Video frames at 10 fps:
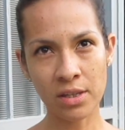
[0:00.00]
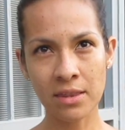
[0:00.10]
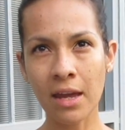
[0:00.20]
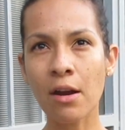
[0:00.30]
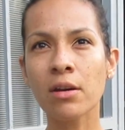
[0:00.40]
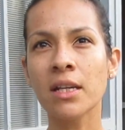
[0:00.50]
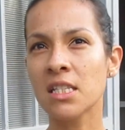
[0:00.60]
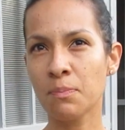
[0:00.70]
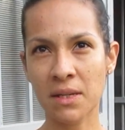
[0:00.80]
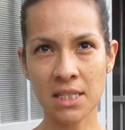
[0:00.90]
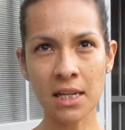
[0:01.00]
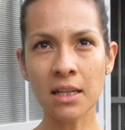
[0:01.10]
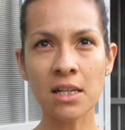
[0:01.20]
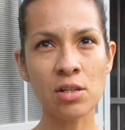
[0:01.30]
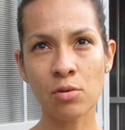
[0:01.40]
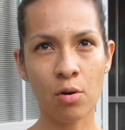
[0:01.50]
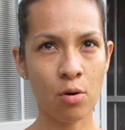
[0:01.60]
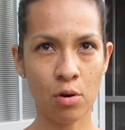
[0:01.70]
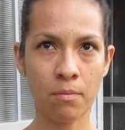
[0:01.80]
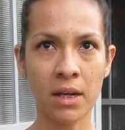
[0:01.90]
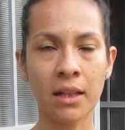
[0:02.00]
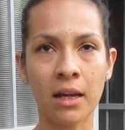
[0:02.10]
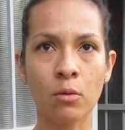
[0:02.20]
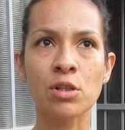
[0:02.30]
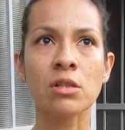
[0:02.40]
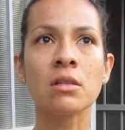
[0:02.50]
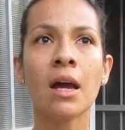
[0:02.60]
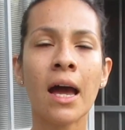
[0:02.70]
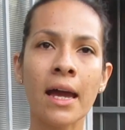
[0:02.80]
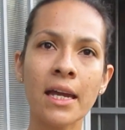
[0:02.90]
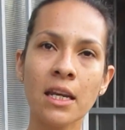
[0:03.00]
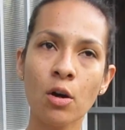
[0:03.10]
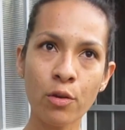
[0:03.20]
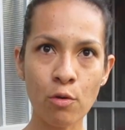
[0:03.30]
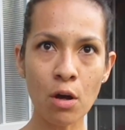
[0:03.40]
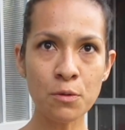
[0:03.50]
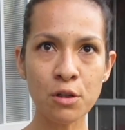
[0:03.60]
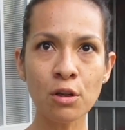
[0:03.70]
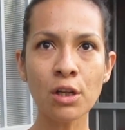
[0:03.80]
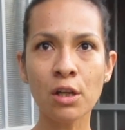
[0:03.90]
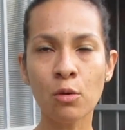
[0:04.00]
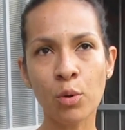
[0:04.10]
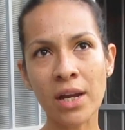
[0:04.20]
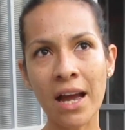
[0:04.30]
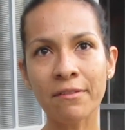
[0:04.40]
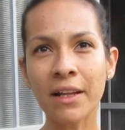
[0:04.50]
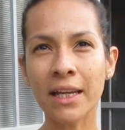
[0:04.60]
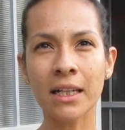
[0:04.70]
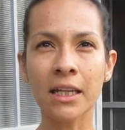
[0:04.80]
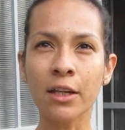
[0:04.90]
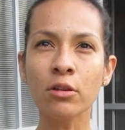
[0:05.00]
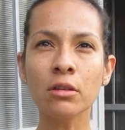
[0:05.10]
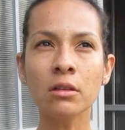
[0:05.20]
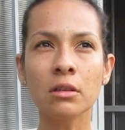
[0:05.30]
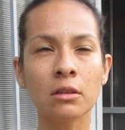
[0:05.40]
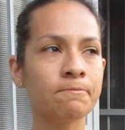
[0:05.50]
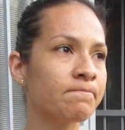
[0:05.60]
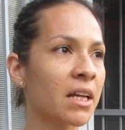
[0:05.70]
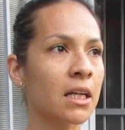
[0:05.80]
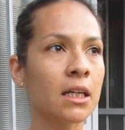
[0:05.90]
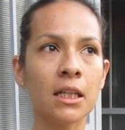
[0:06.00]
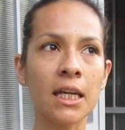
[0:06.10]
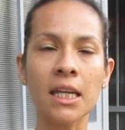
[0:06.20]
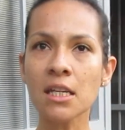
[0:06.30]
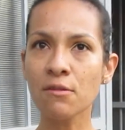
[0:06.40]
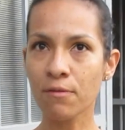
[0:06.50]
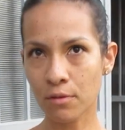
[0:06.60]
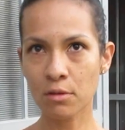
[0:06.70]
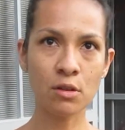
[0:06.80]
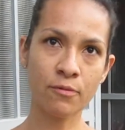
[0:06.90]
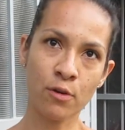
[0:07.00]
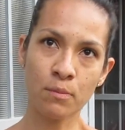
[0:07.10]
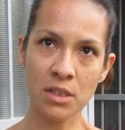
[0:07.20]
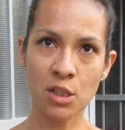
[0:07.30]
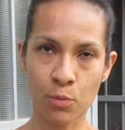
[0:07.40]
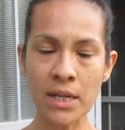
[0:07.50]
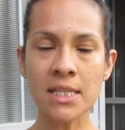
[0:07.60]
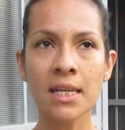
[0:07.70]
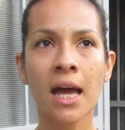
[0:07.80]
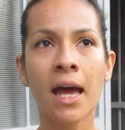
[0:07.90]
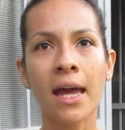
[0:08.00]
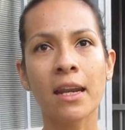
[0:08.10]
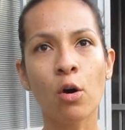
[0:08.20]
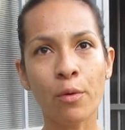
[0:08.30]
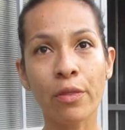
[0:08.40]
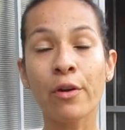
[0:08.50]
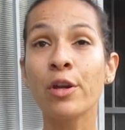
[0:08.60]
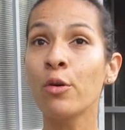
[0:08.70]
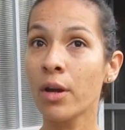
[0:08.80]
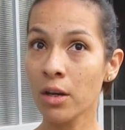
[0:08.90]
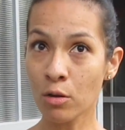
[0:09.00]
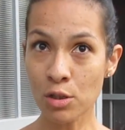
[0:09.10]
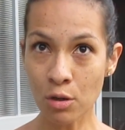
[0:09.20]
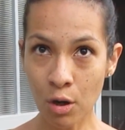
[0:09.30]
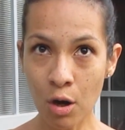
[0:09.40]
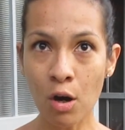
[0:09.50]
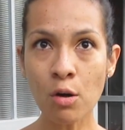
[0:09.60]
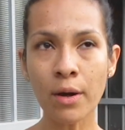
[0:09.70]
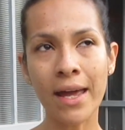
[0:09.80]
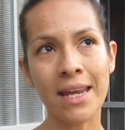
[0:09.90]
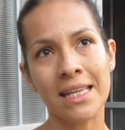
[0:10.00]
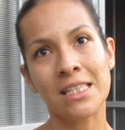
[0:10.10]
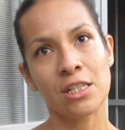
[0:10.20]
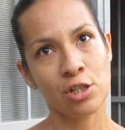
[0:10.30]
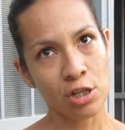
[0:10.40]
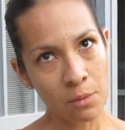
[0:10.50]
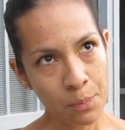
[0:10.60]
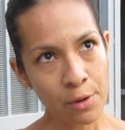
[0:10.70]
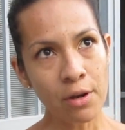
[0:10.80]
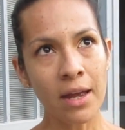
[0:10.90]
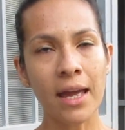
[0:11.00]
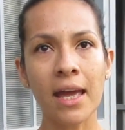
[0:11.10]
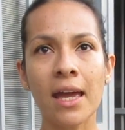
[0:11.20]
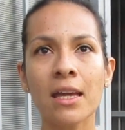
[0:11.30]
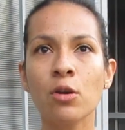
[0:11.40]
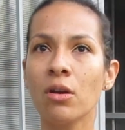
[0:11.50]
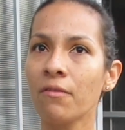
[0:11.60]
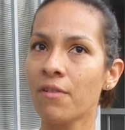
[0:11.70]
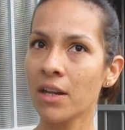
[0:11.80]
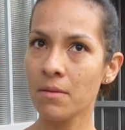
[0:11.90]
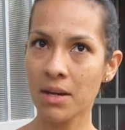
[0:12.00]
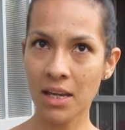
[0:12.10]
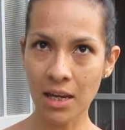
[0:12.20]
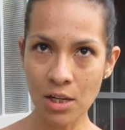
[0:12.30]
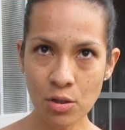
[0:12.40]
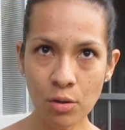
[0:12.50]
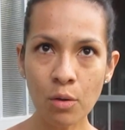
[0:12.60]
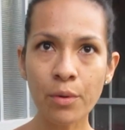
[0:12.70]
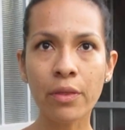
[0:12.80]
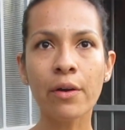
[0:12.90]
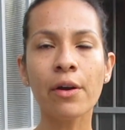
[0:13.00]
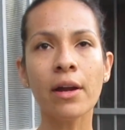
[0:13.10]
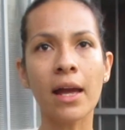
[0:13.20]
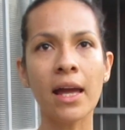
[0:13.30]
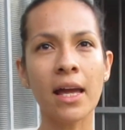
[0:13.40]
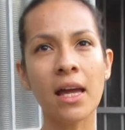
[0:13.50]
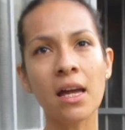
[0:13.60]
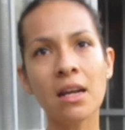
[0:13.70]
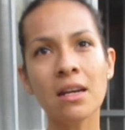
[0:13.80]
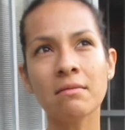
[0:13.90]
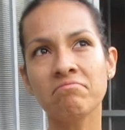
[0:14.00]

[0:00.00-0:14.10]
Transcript: there that speaks English or many languages. Another option, we have like little clinics from the streets, and over there you can also go, and it's cheaper, and you can find a medication over there. And